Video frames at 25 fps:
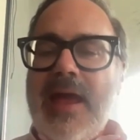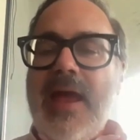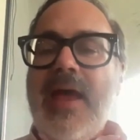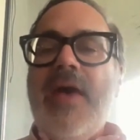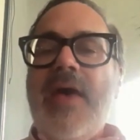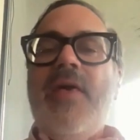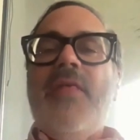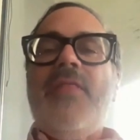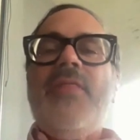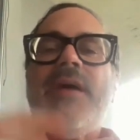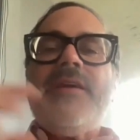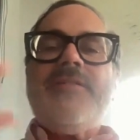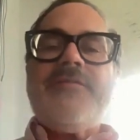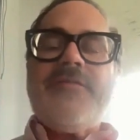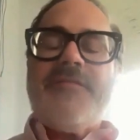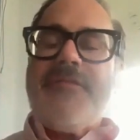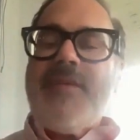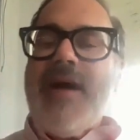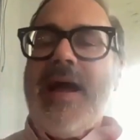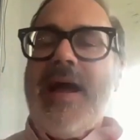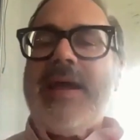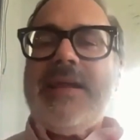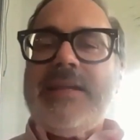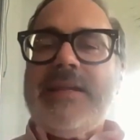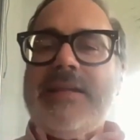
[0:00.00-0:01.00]
Then
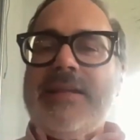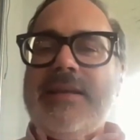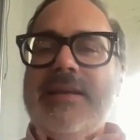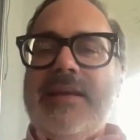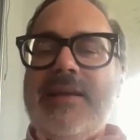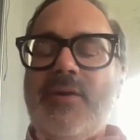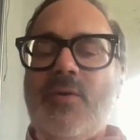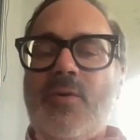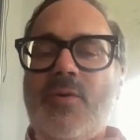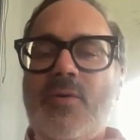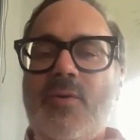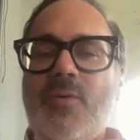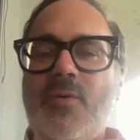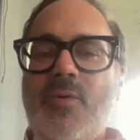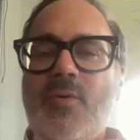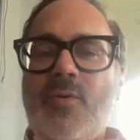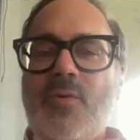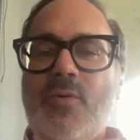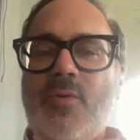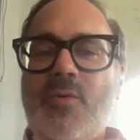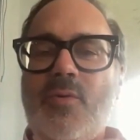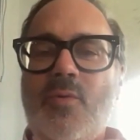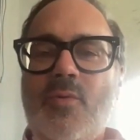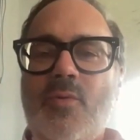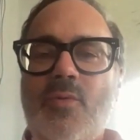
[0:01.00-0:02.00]
finally,
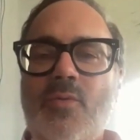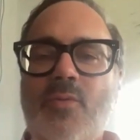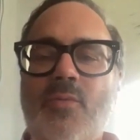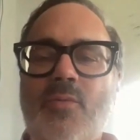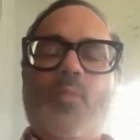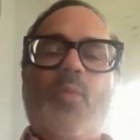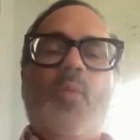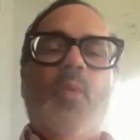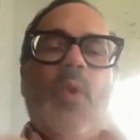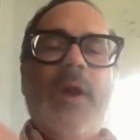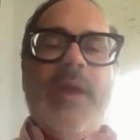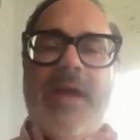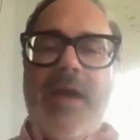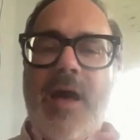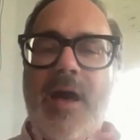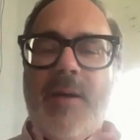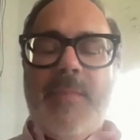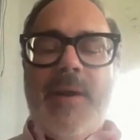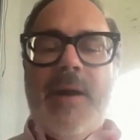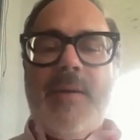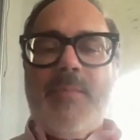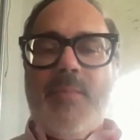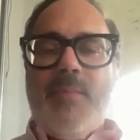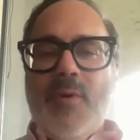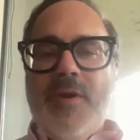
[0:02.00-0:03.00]
we come
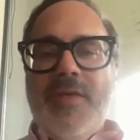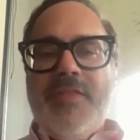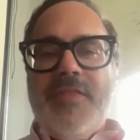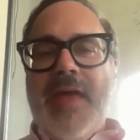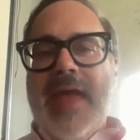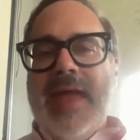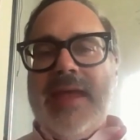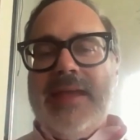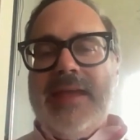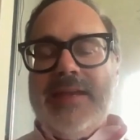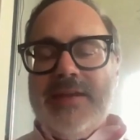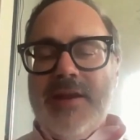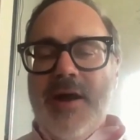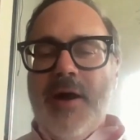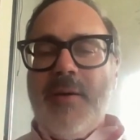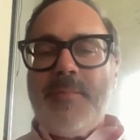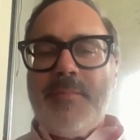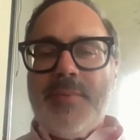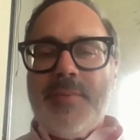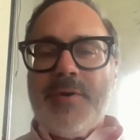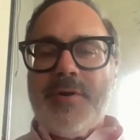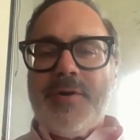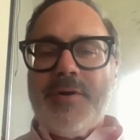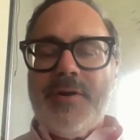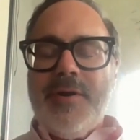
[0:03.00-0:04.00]
up with a
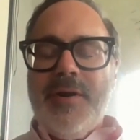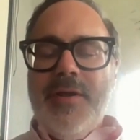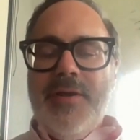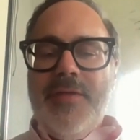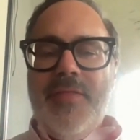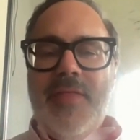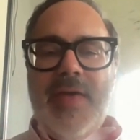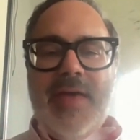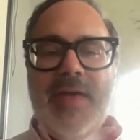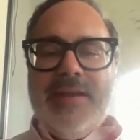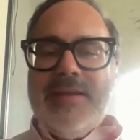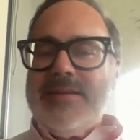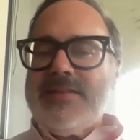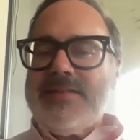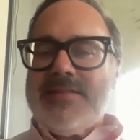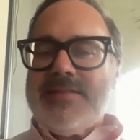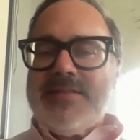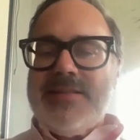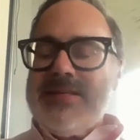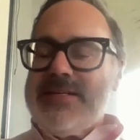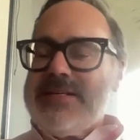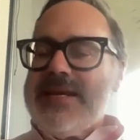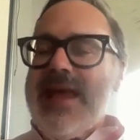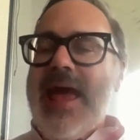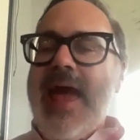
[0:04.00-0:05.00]
number that is
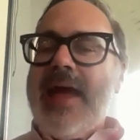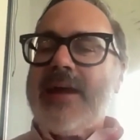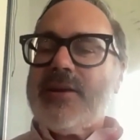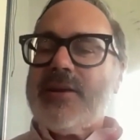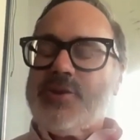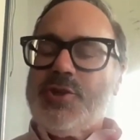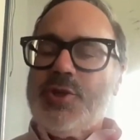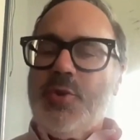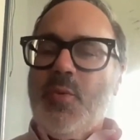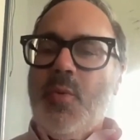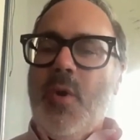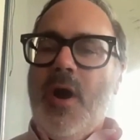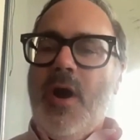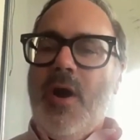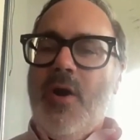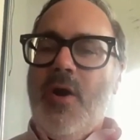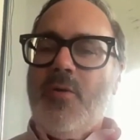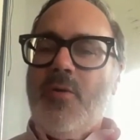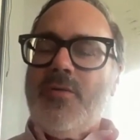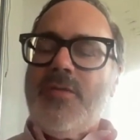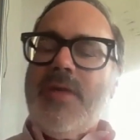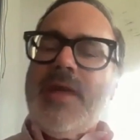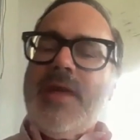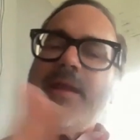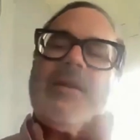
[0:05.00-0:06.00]
the tax you owe,
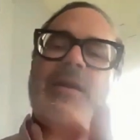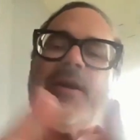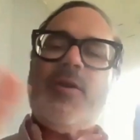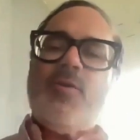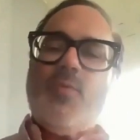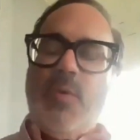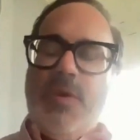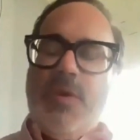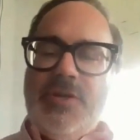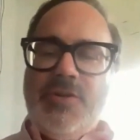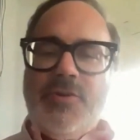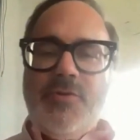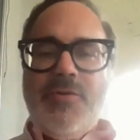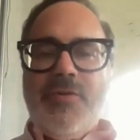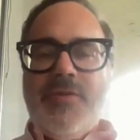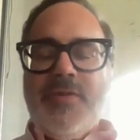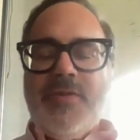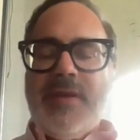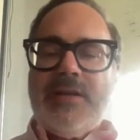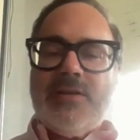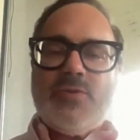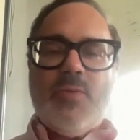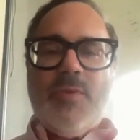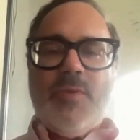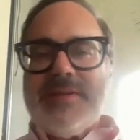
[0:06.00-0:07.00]
then can we do
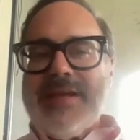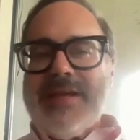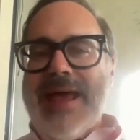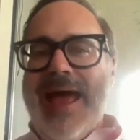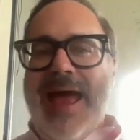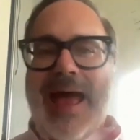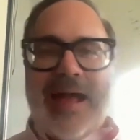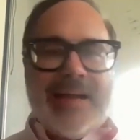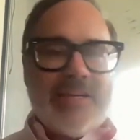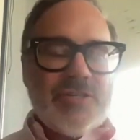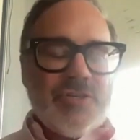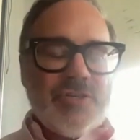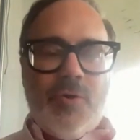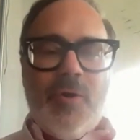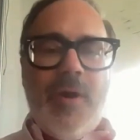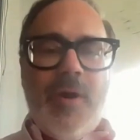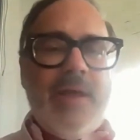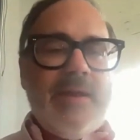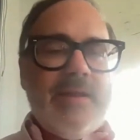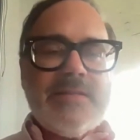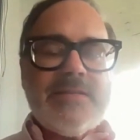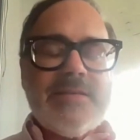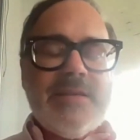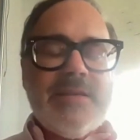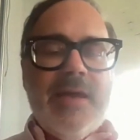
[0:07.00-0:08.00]
things with tax
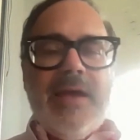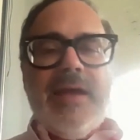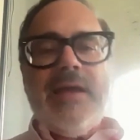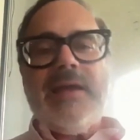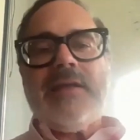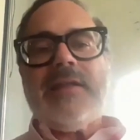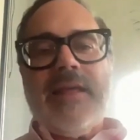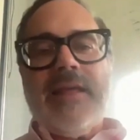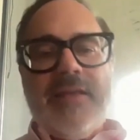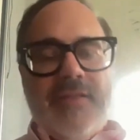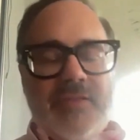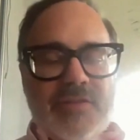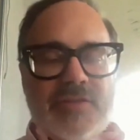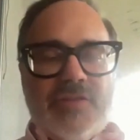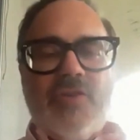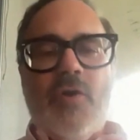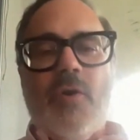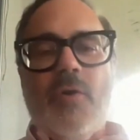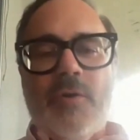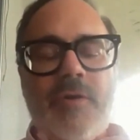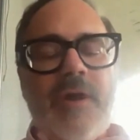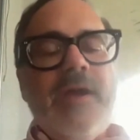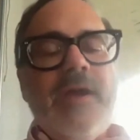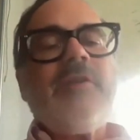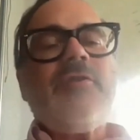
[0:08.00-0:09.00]
credits like the
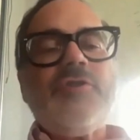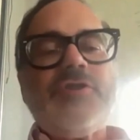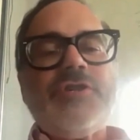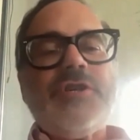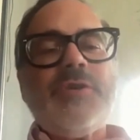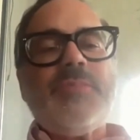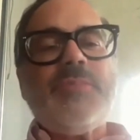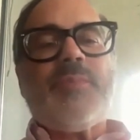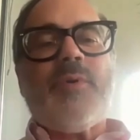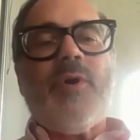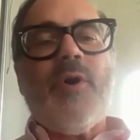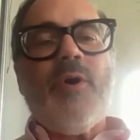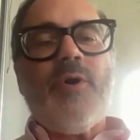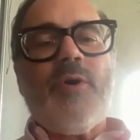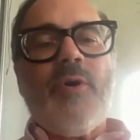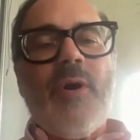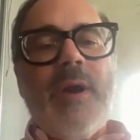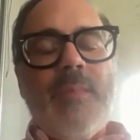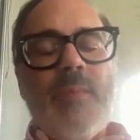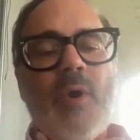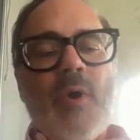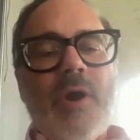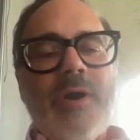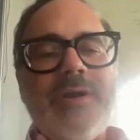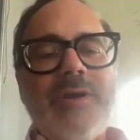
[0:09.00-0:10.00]
solar energy program,
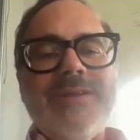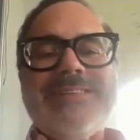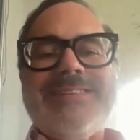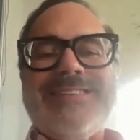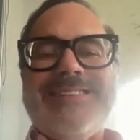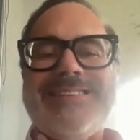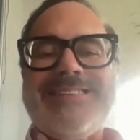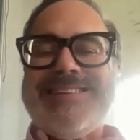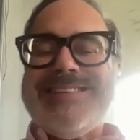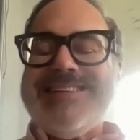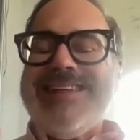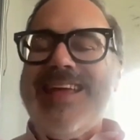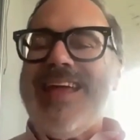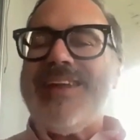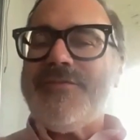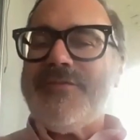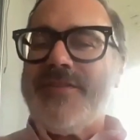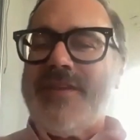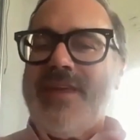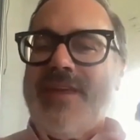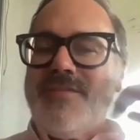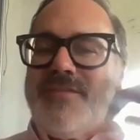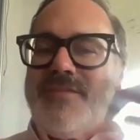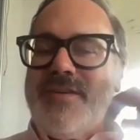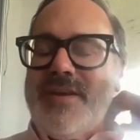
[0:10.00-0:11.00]
where instead of
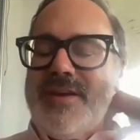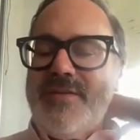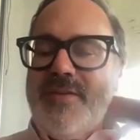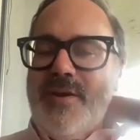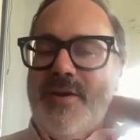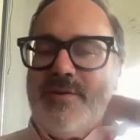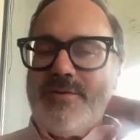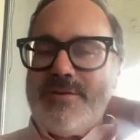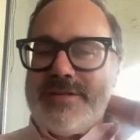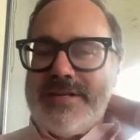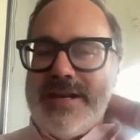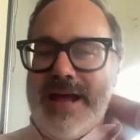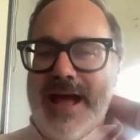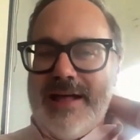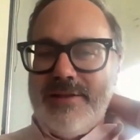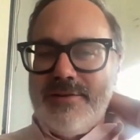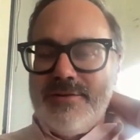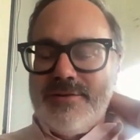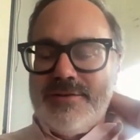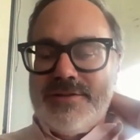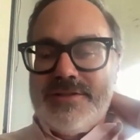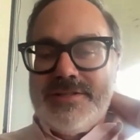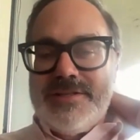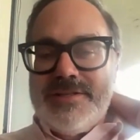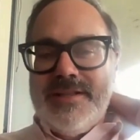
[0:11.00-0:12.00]
giving those
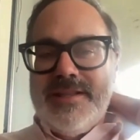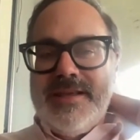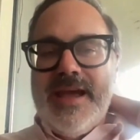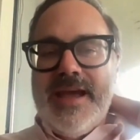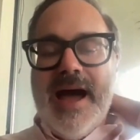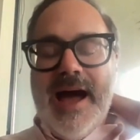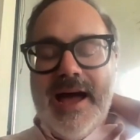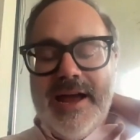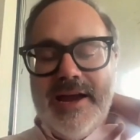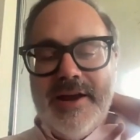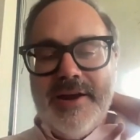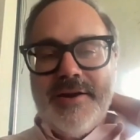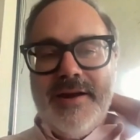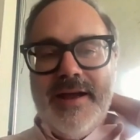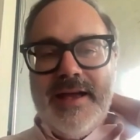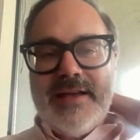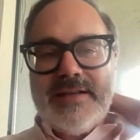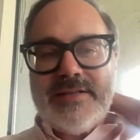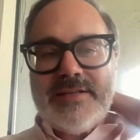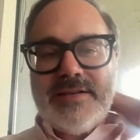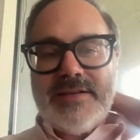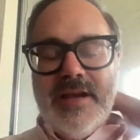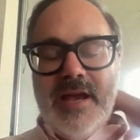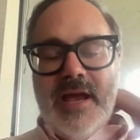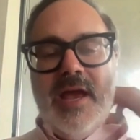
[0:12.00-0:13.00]
dollars to the
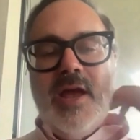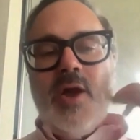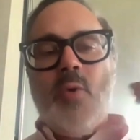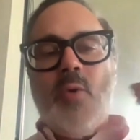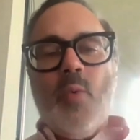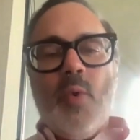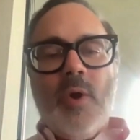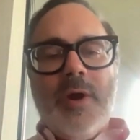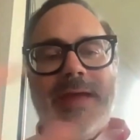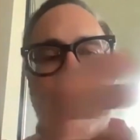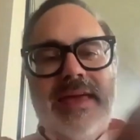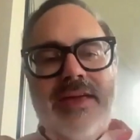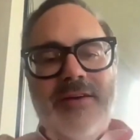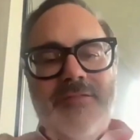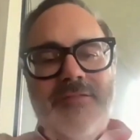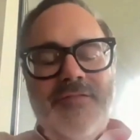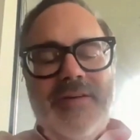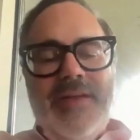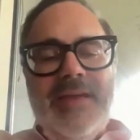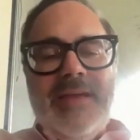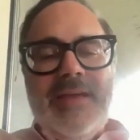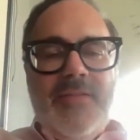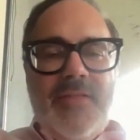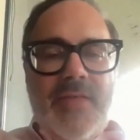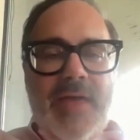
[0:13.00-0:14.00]
IRS, we're
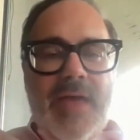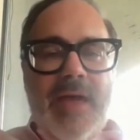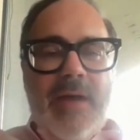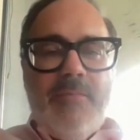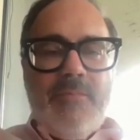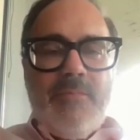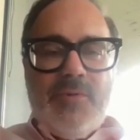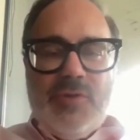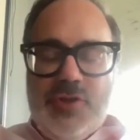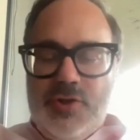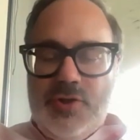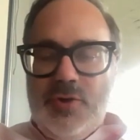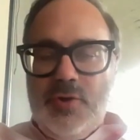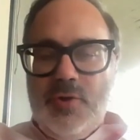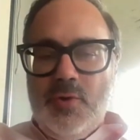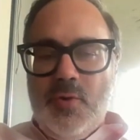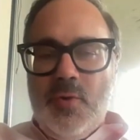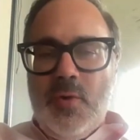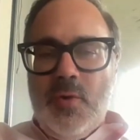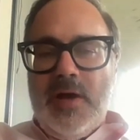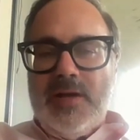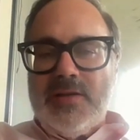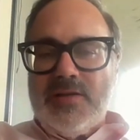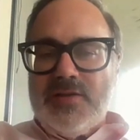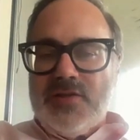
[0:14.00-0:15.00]
giving them to
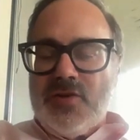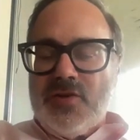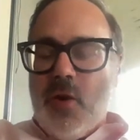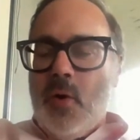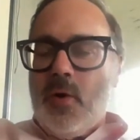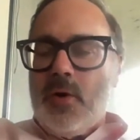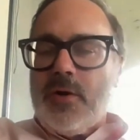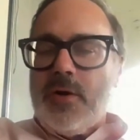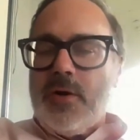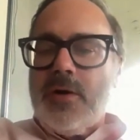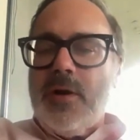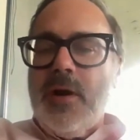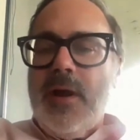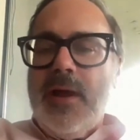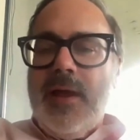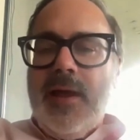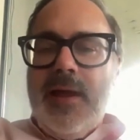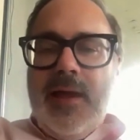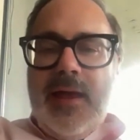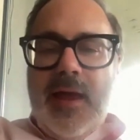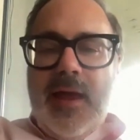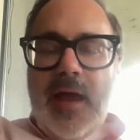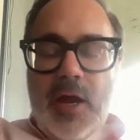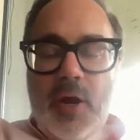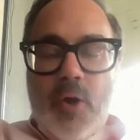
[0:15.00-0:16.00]
a solar
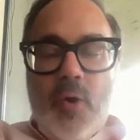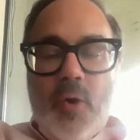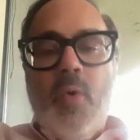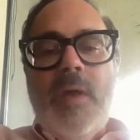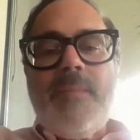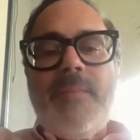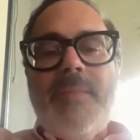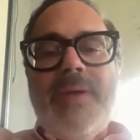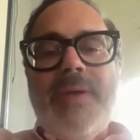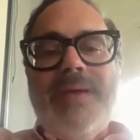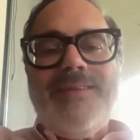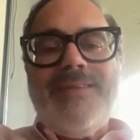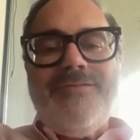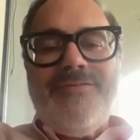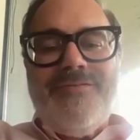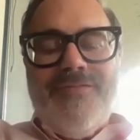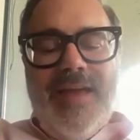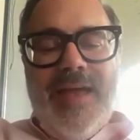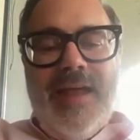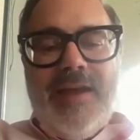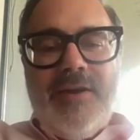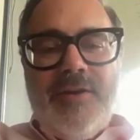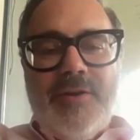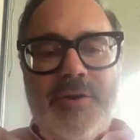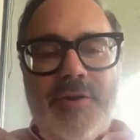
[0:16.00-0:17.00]
equipment
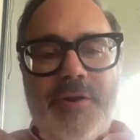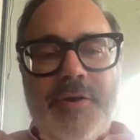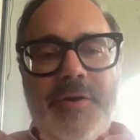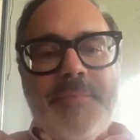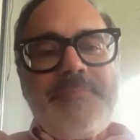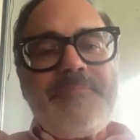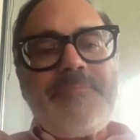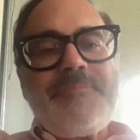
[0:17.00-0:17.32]
vendor